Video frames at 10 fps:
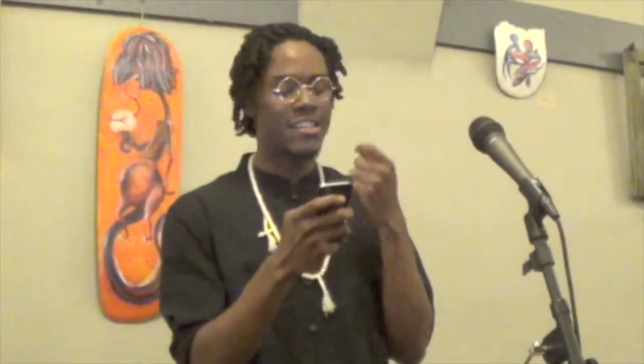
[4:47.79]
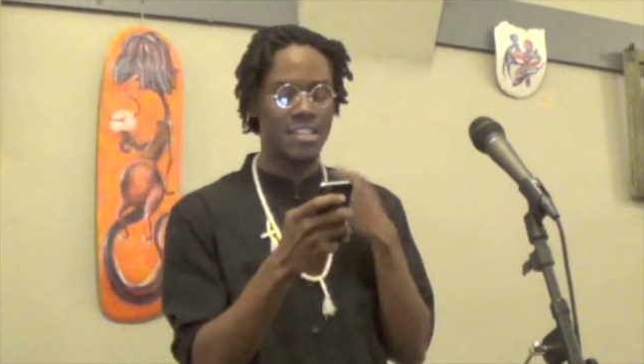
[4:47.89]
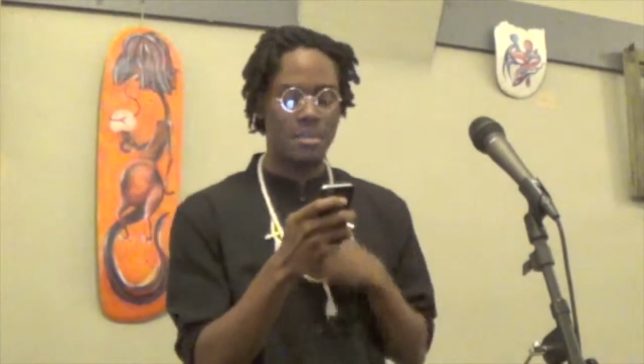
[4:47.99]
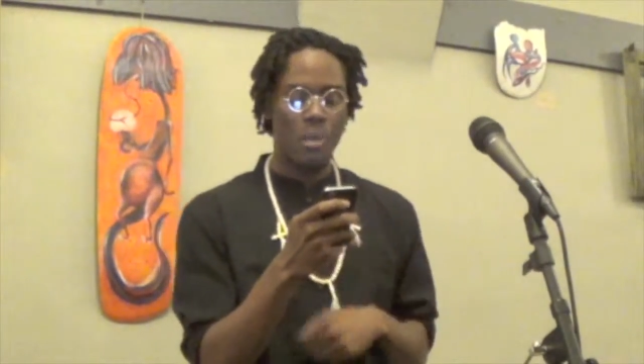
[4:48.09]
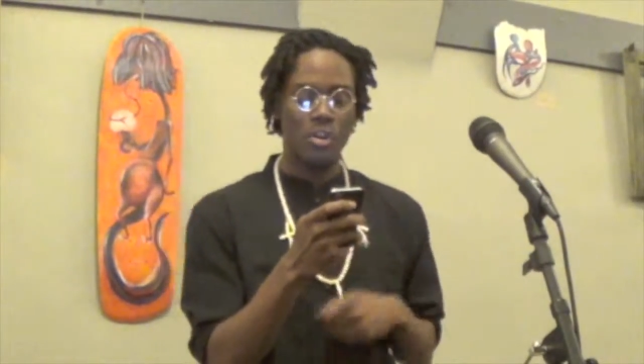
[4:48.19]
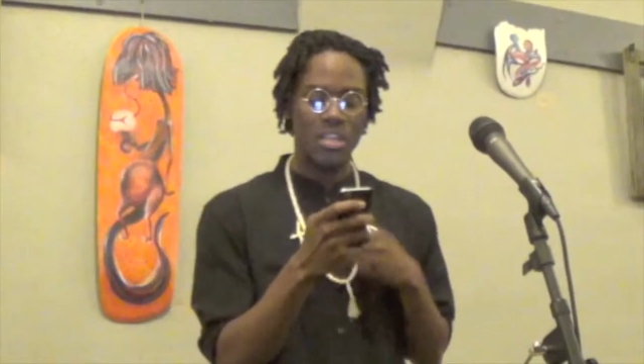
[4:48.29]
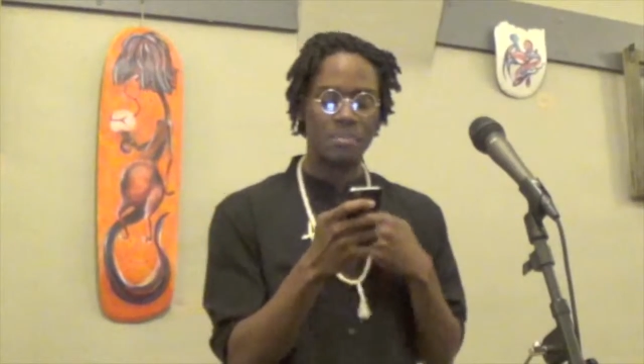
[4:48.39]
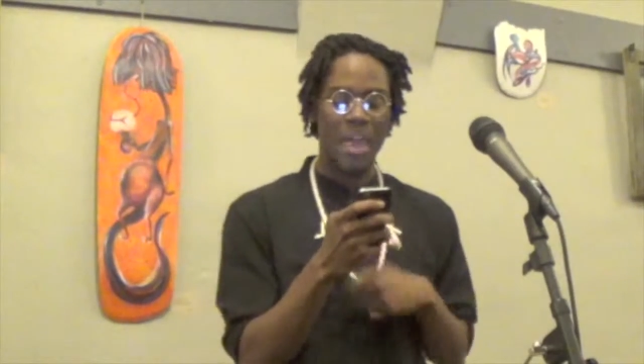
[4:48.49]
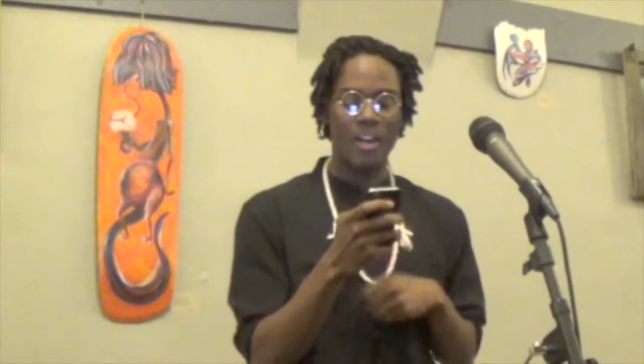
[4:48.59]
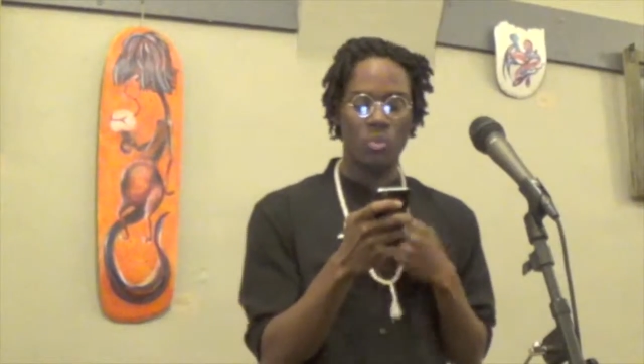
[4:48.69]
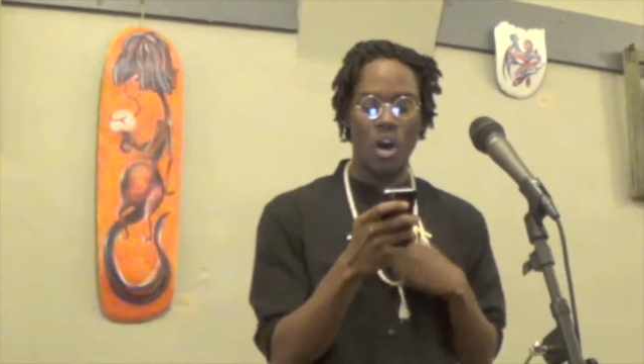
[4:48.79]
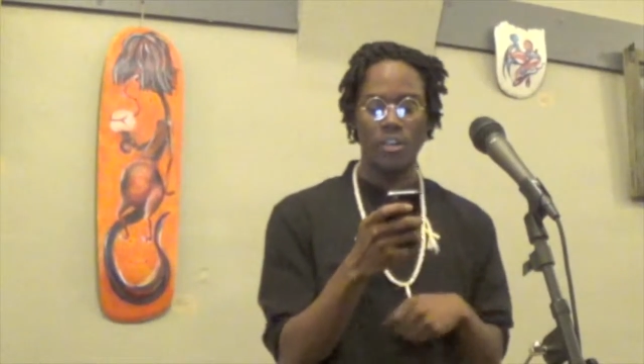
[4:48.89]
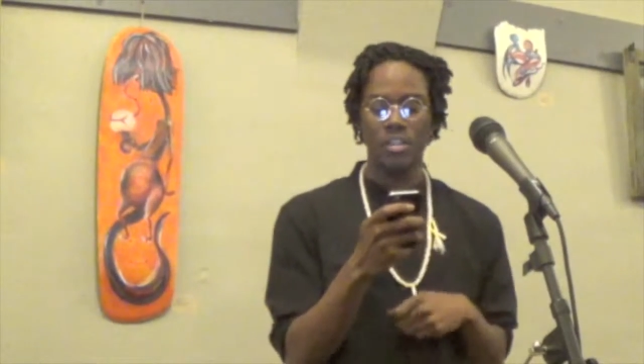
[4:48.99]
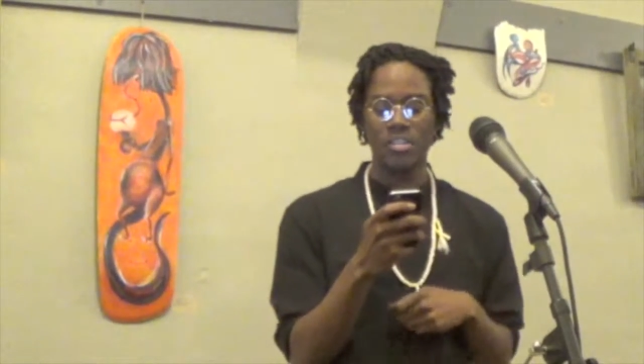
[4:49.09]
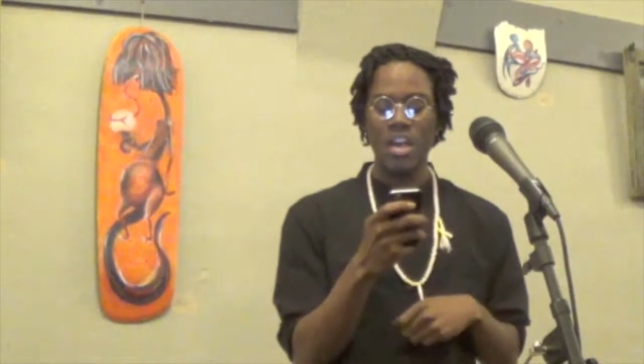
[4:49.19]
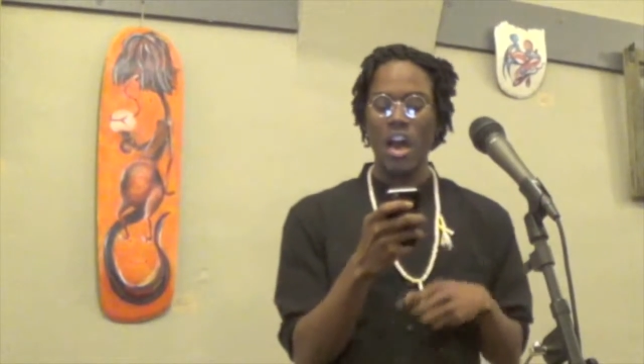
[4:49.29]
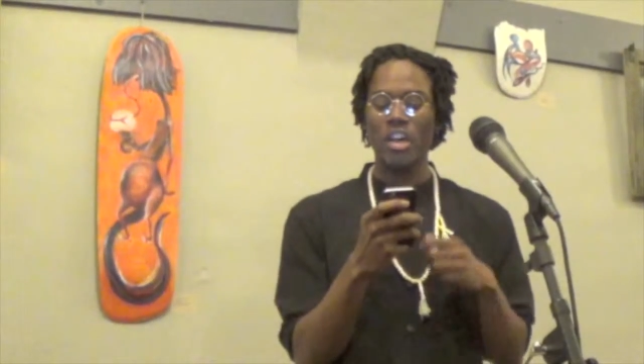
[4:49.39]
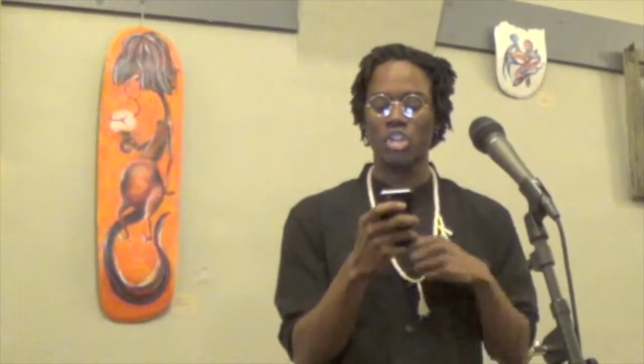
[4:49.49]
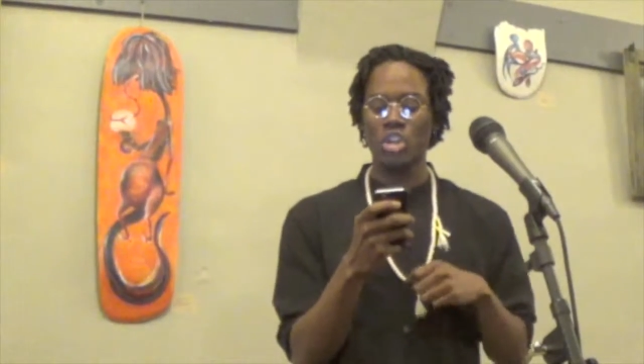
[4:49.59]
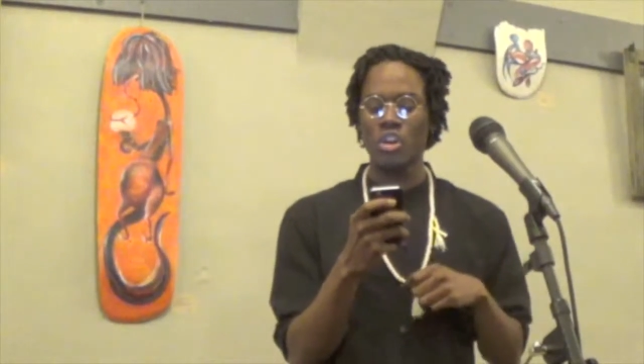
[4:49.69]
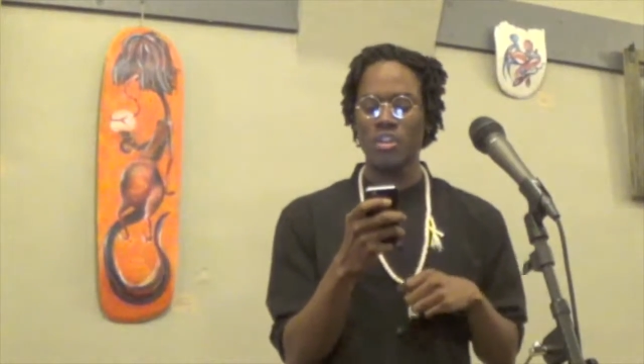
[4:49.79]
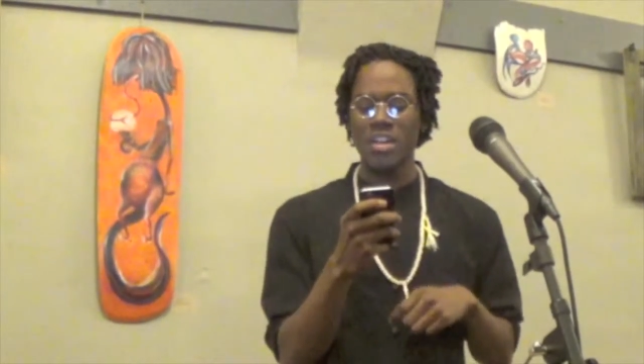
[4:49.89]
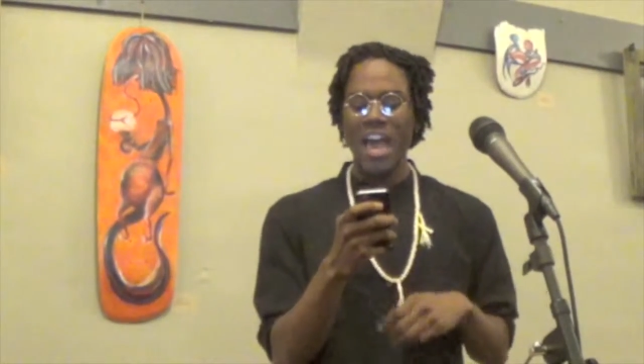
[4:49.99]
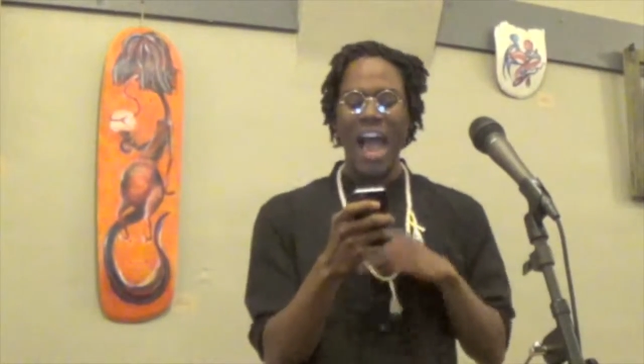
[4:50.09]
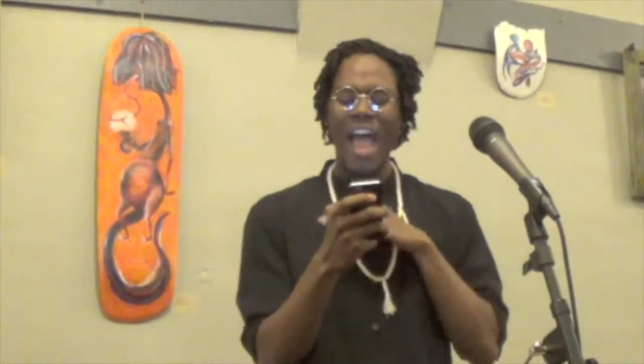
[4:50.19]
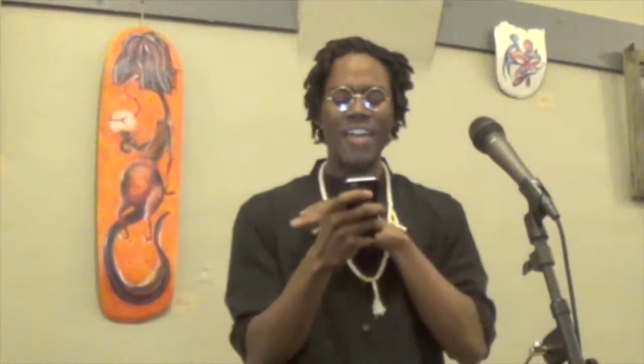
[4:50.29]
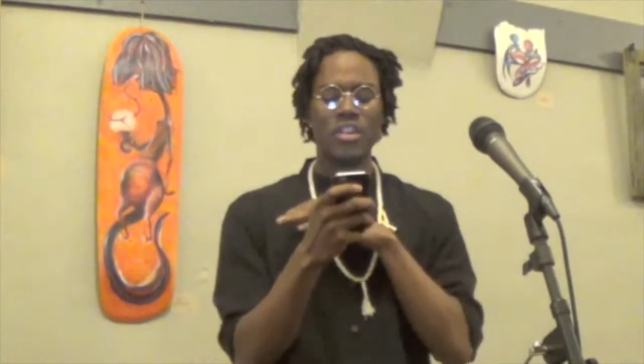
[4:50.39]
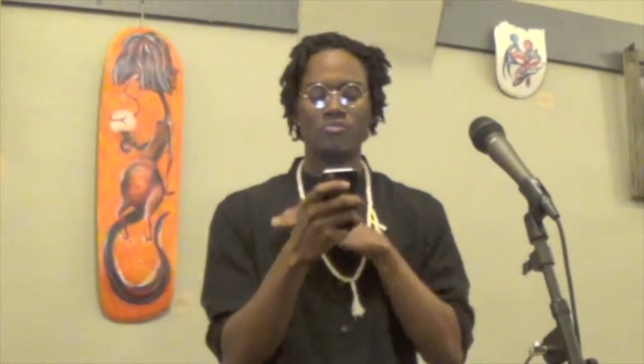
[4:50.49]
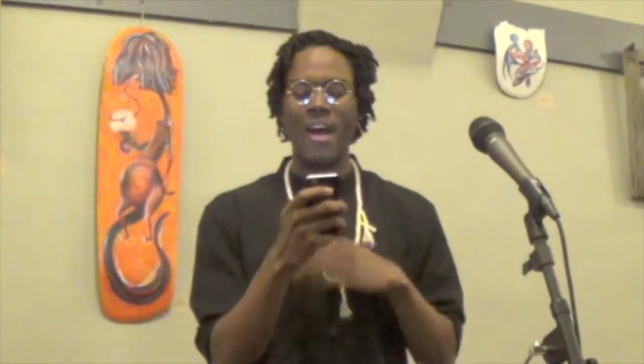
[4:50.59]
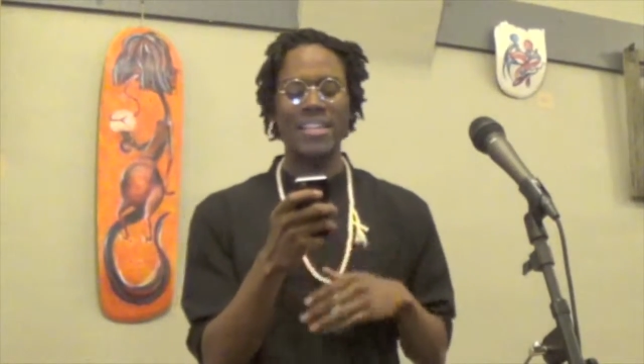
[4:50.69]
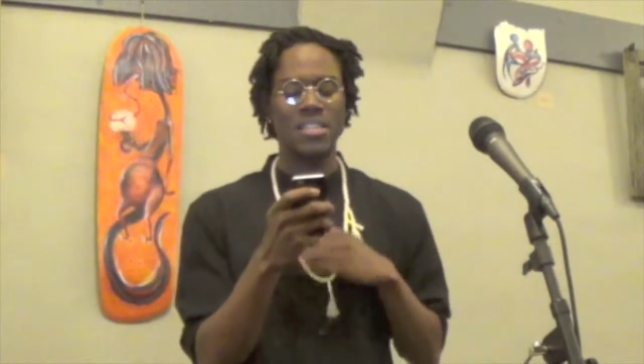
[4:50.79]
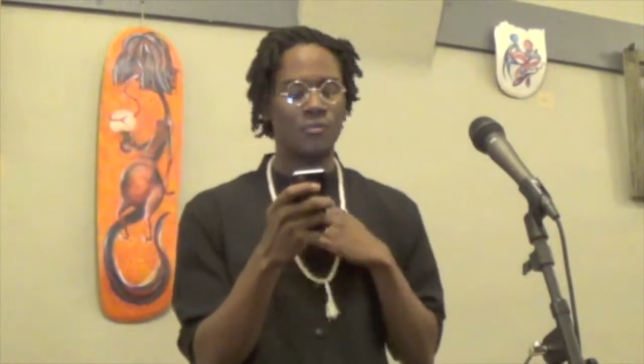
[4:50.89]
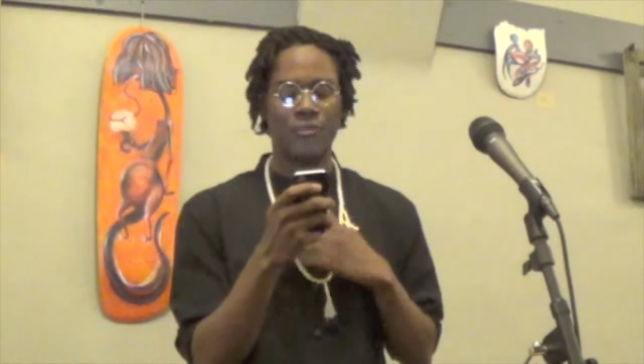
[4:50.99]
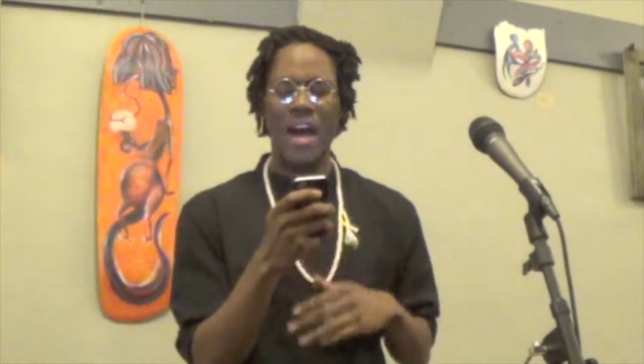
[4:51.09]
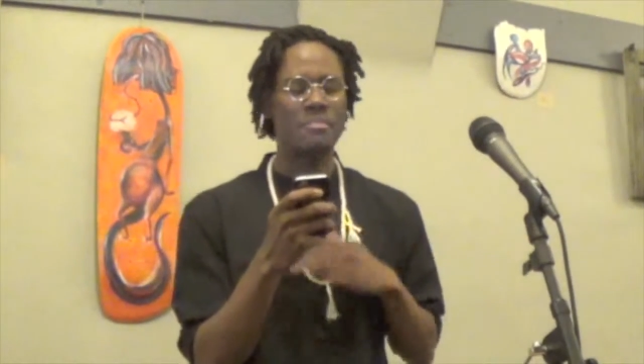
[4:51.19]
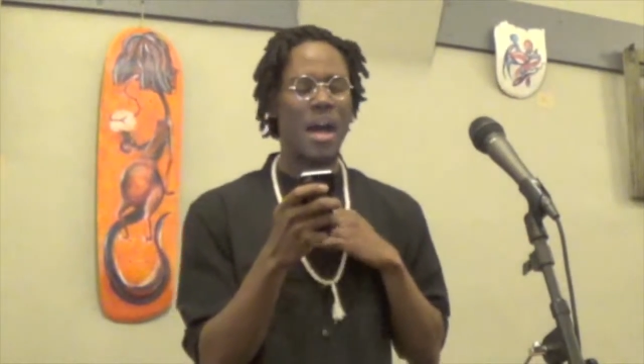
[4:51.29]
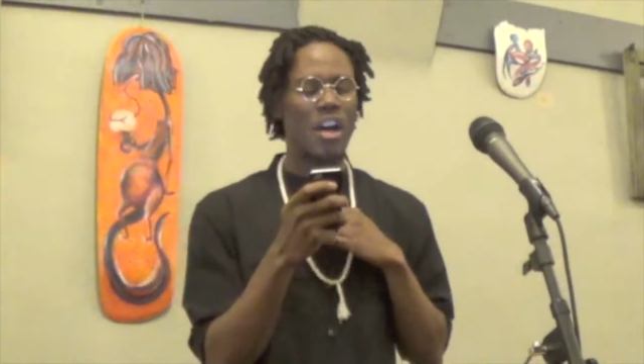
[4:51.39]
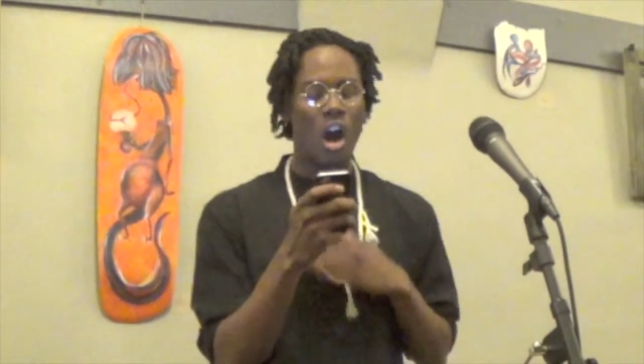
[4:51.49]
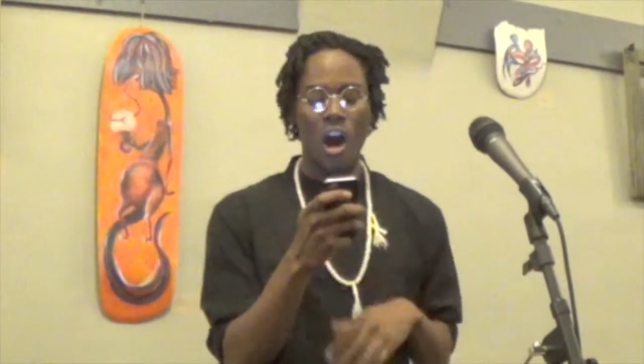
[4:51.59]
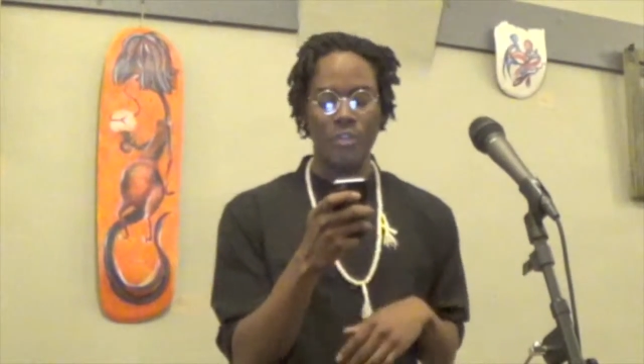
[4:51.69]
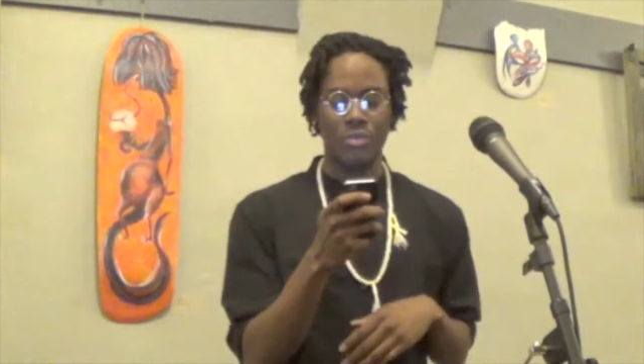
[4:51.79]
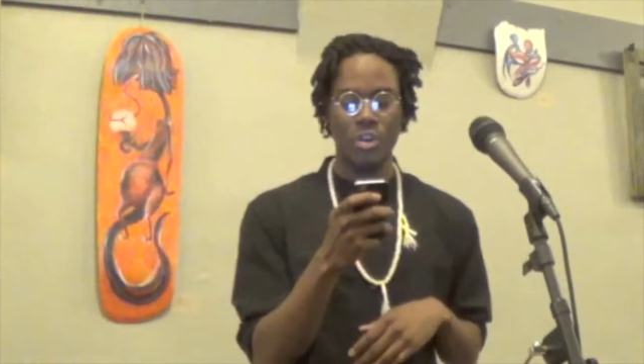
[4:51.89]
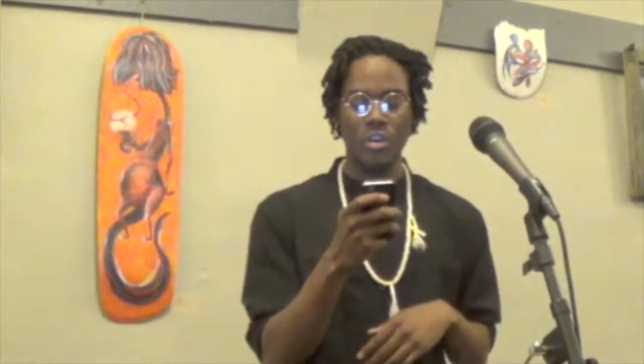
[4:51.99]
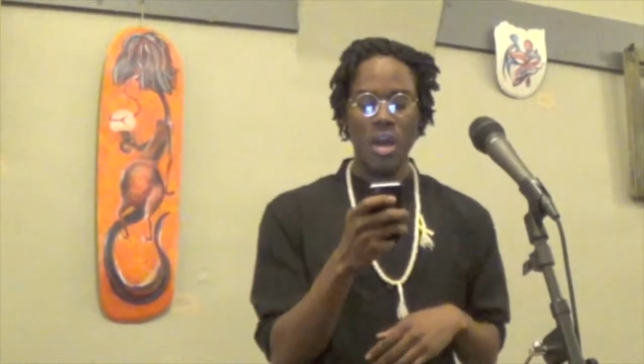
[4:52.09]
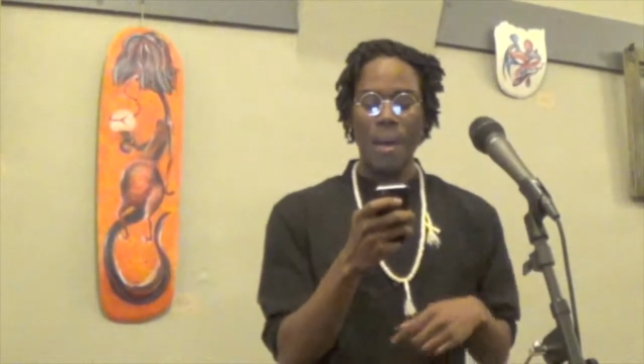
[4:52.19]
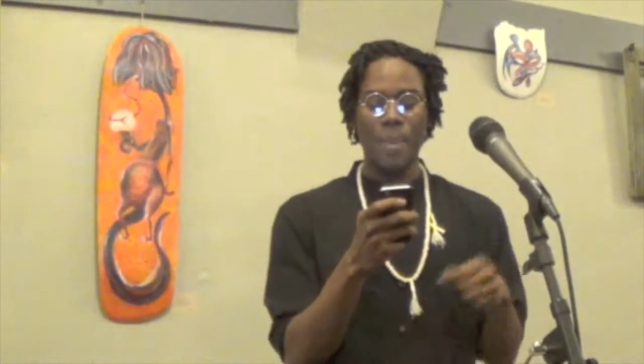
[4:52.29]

into the murky black waters, assured I had the right to find my author.